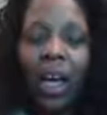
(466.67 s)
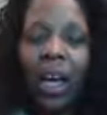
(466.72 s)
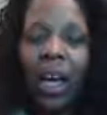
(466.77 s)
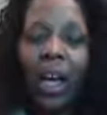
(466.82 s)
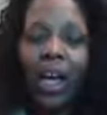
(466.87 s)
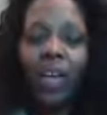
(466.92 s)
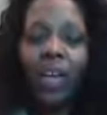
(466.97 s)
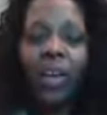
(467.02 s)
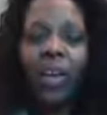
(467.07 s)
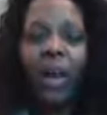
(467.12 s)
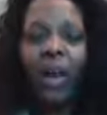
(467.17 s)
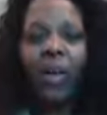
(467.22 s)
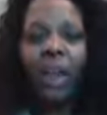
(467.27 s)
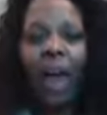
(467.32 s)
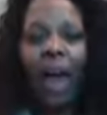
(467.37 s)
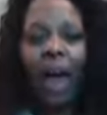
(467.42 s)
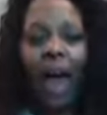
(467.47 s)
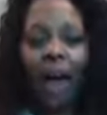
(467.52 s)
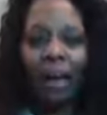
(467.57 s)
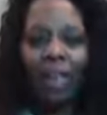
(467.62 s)
And you know,
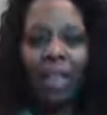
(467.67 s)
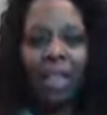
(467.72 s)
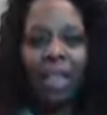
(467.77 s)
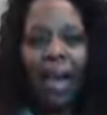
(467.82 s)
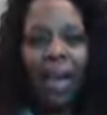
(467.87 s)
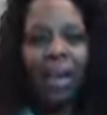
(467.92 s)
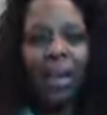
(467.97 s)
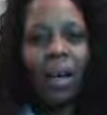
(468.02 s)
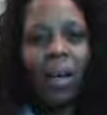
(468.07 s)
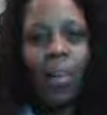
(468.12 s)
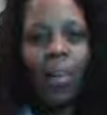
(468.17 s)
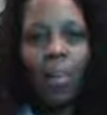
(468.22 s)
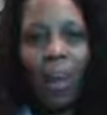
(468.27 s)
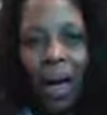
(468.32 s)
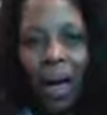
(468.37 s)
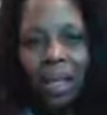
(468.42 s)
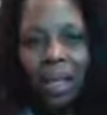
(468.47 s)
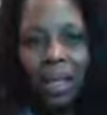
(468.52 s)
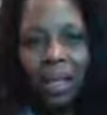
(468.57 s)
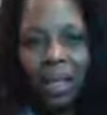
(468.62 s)
the outside of the
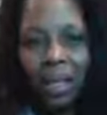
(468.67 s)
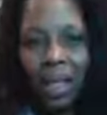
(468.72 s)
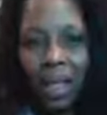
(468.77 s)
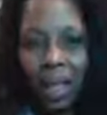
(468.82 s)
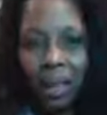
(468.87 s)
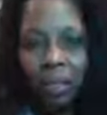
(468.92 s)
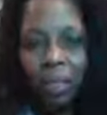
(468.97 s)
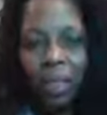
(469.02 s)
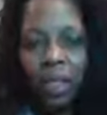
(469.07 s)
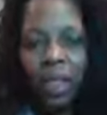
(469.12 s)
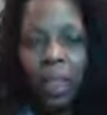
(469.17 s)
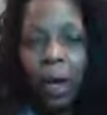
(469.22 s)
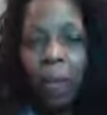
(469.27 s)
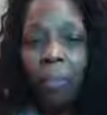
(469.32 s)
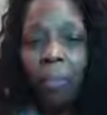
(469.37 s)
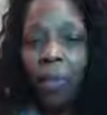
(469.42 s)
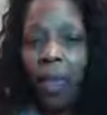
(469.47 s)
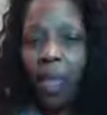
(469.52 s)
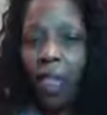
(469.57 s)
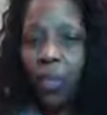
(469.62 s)
box tips
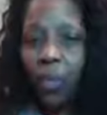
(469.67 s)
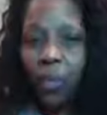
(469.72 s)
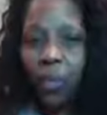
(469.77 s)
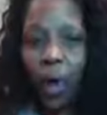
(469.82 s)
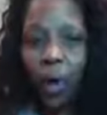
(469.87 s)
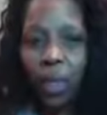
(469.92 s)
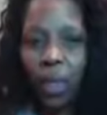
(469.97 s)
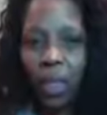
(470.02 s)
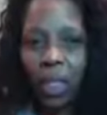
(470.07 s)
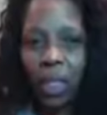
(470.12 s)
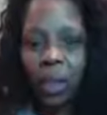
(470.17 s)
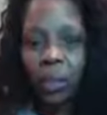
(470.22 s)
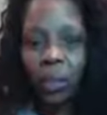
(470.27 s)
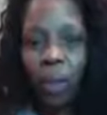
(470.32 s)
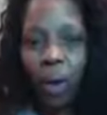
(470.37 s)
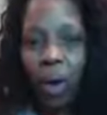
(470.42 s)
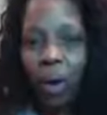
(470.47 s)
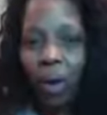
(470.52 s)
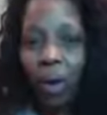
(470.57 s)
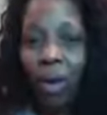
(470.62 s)
is focus
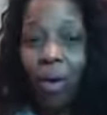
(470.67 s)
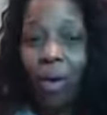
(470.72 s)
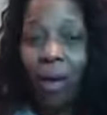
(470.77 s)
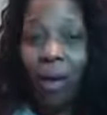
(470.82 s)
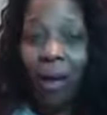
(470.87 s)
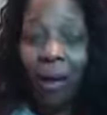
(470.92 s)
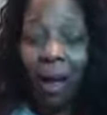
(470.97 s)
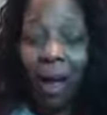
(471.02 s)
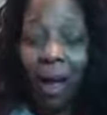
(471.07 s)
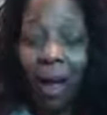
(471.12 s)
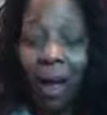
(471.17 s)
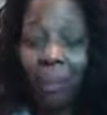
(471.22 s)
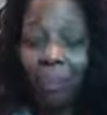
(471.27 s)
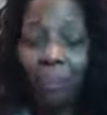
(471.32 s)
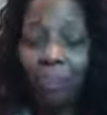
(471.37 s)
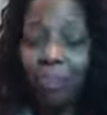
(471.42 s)
more on God